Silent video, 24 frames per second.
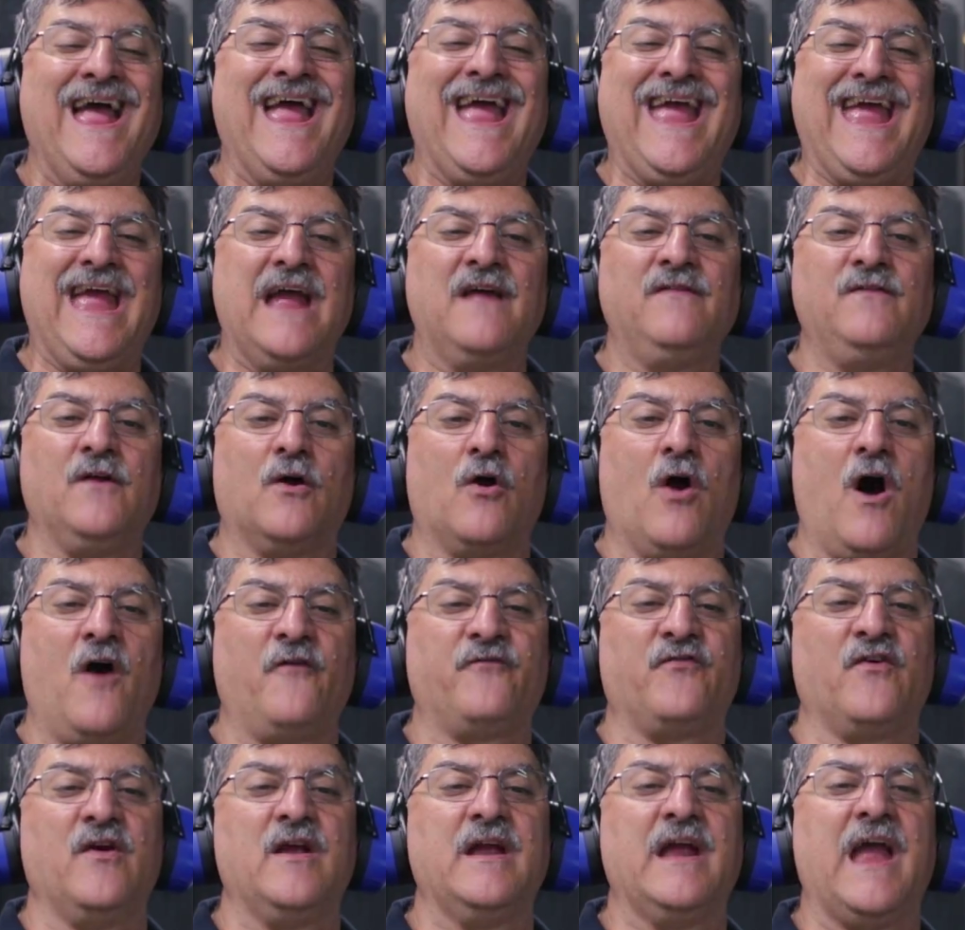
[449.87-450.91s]
and they're
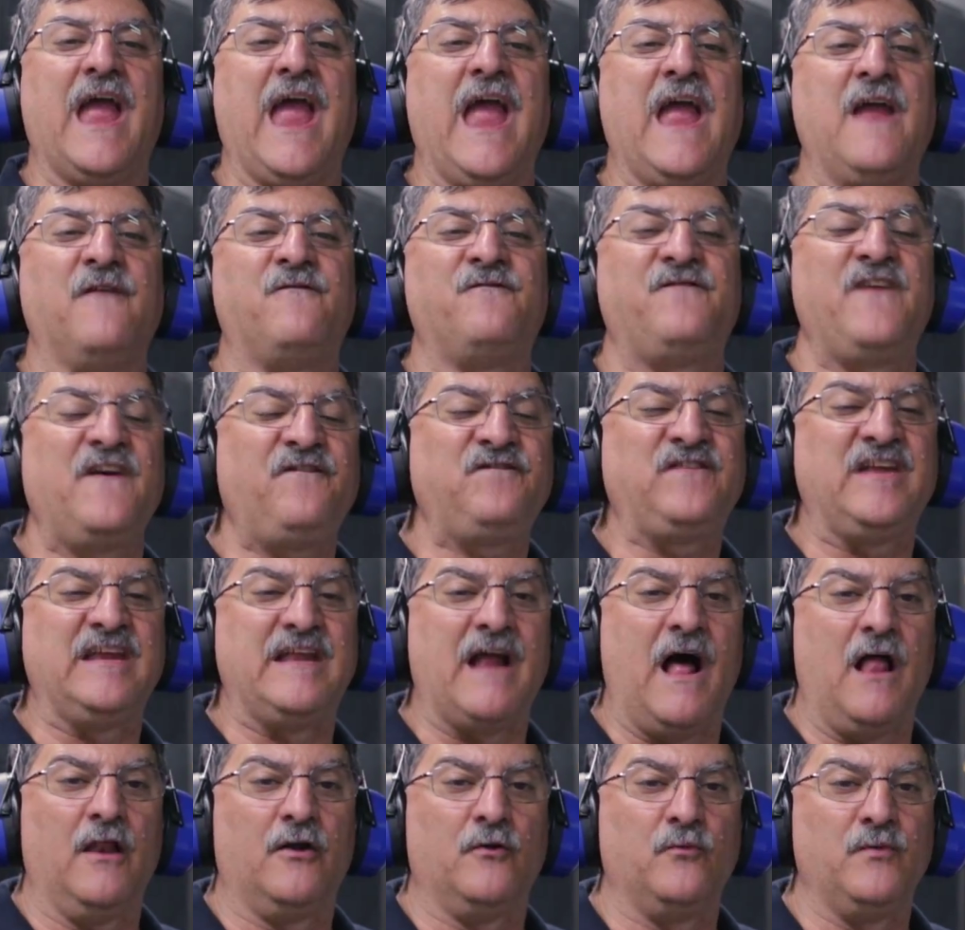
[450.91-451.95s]
offering a
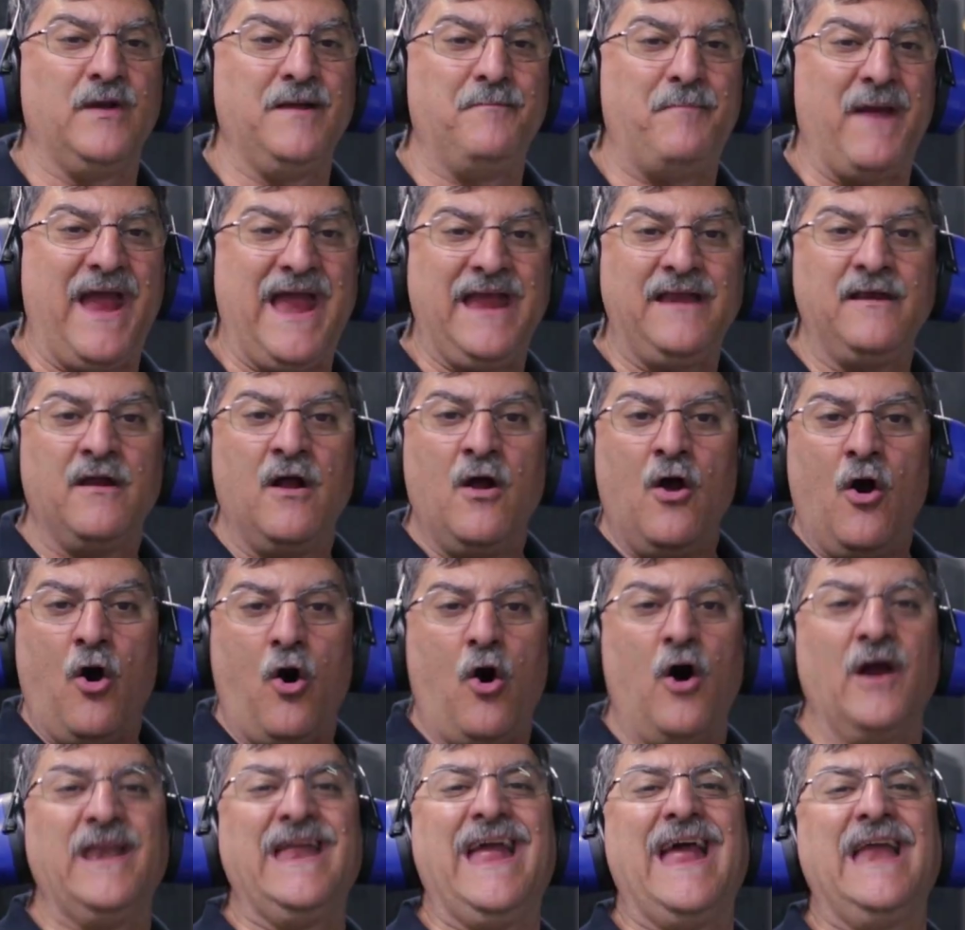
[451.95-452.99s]
$50 rebate
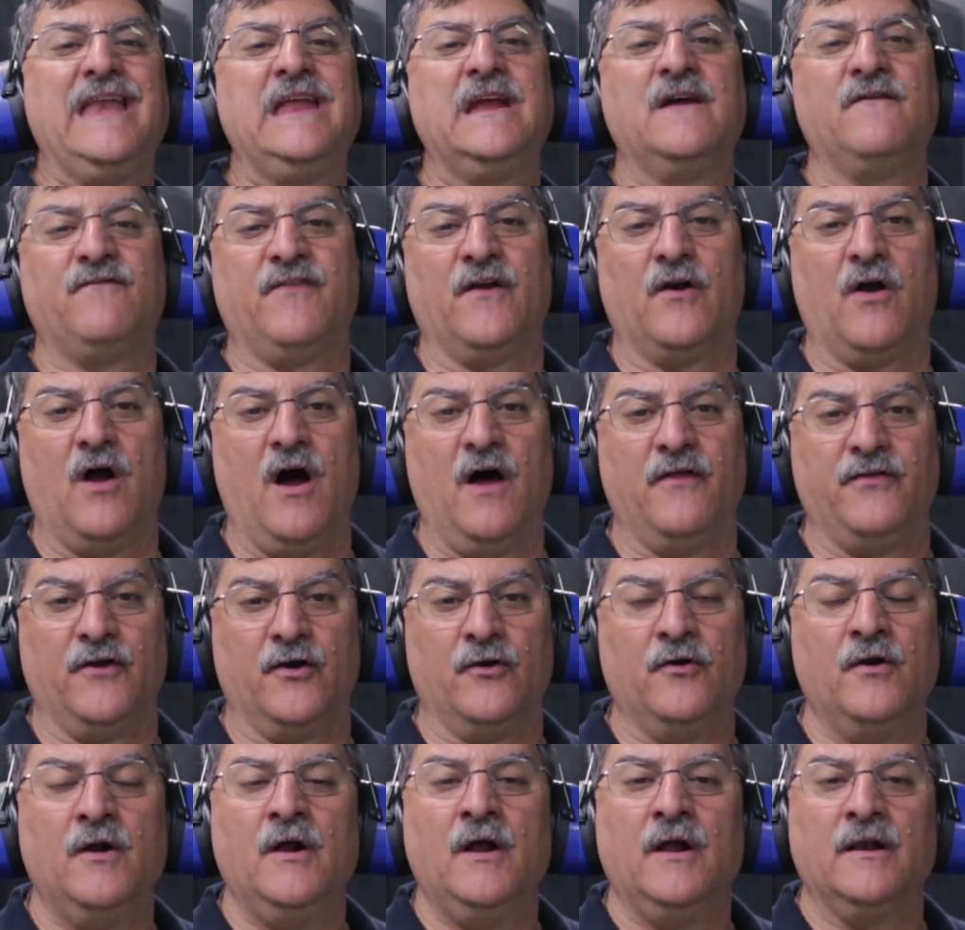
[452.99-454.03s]
on any of their
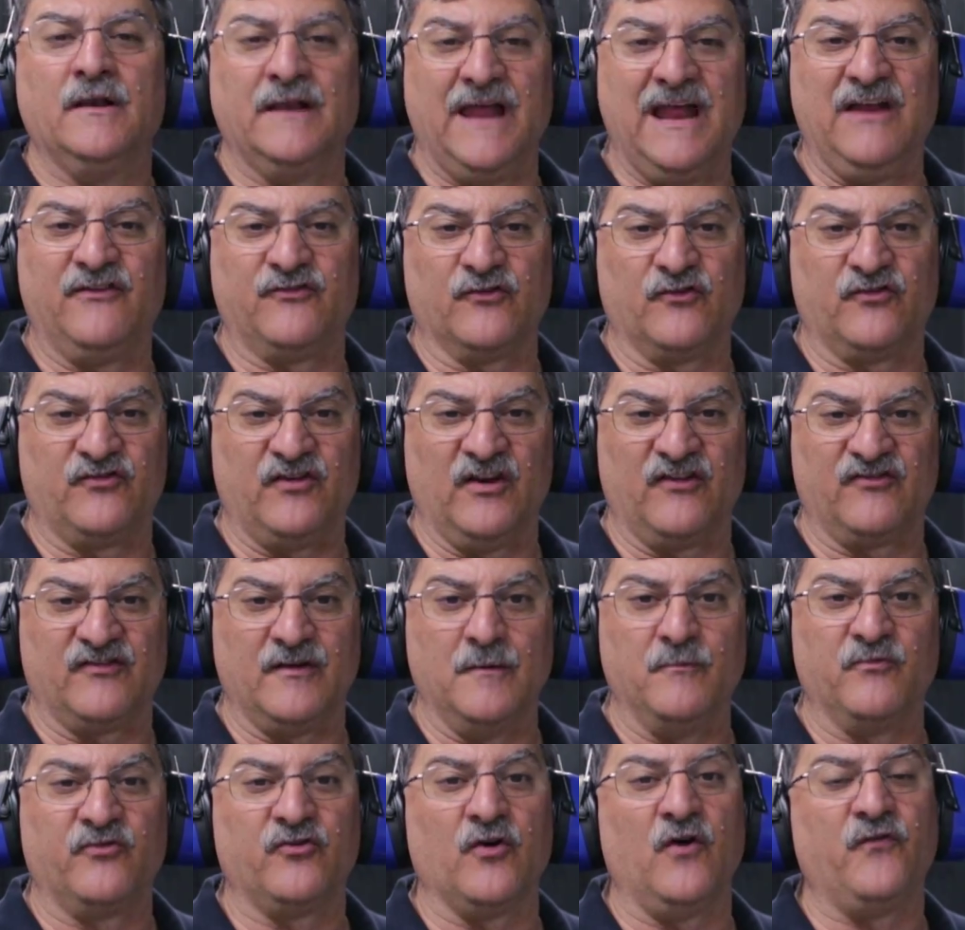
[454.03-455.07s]
other laser
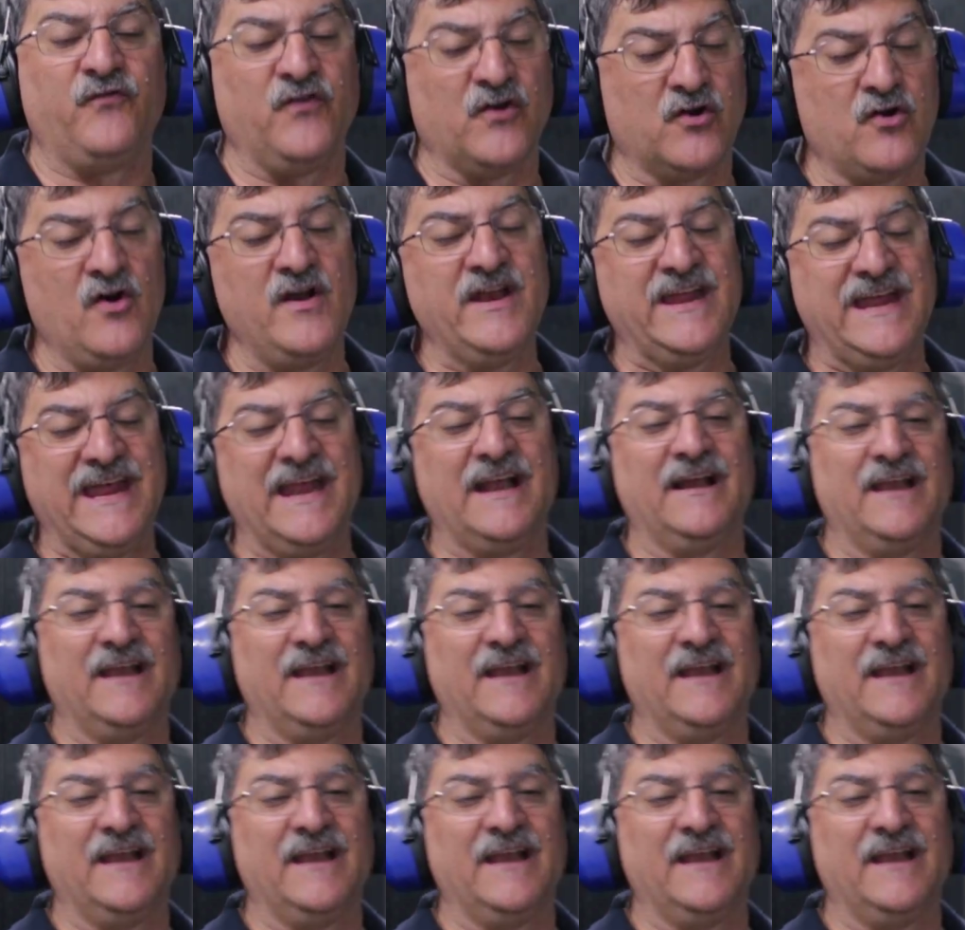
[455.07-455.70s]
systems. So if you're going to get a